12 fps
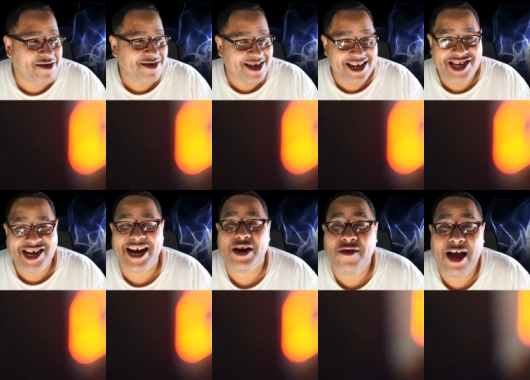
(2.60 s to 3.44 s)
to the
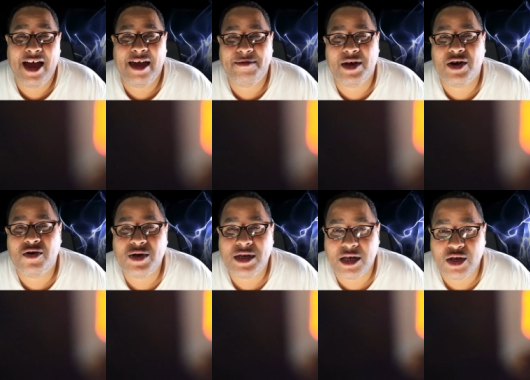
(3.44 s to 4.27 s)
channel i am your
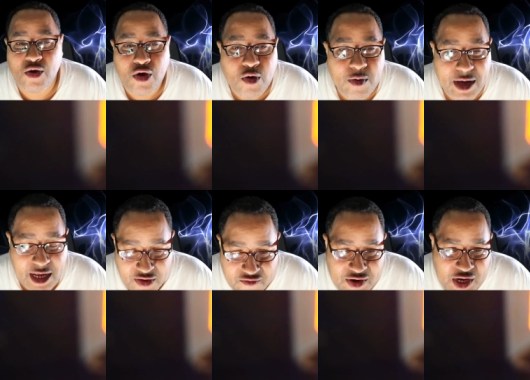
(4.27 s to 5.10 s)
host as
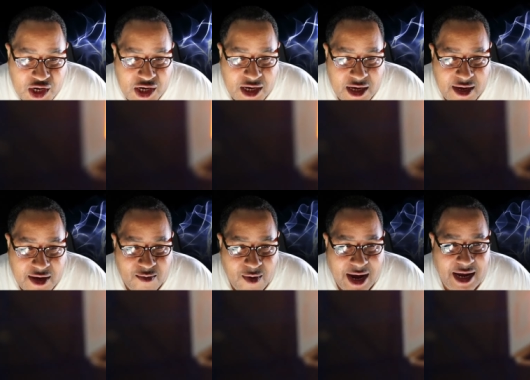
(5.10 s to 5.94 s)
always
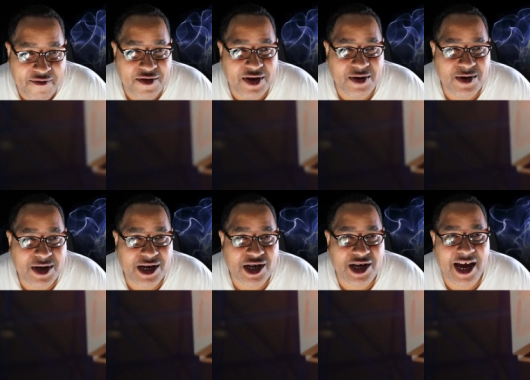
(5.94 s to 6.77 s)
Rasheed white if you're new to
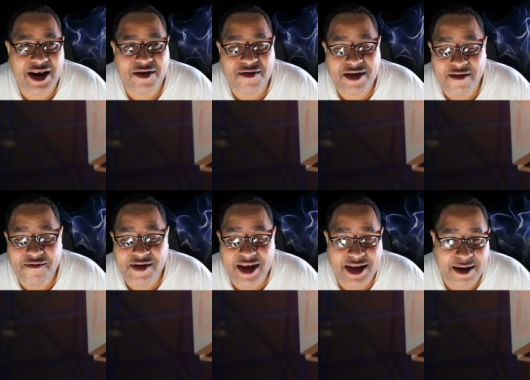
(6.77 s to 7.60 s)
the channel
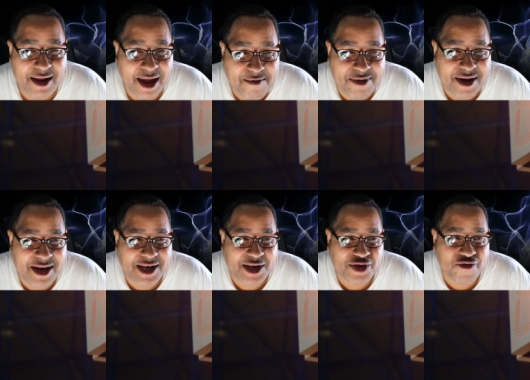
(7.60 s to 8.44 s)
definitely hit the like button
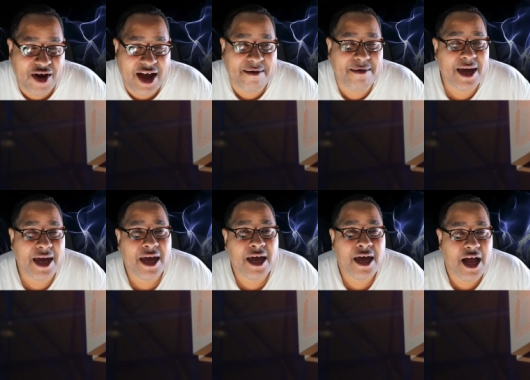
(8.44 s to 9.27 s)
subscribe
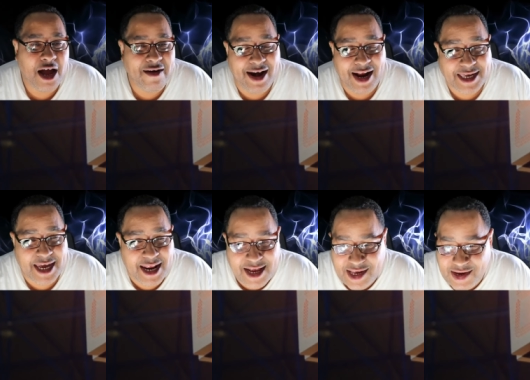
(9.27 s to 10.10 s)
all right let's
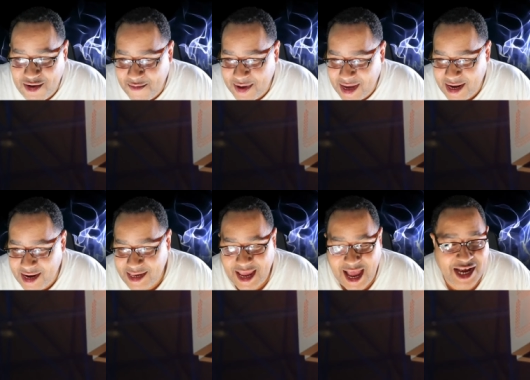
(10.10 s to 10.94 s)
get into it over here
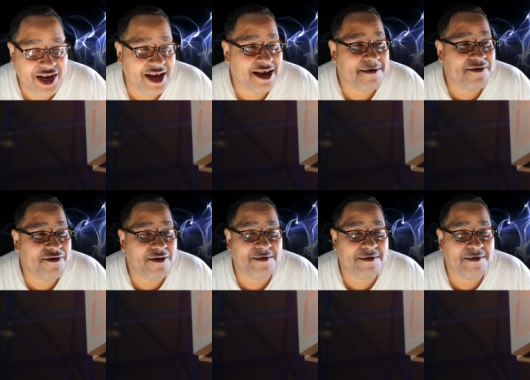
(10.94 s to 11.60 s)
this actually comes from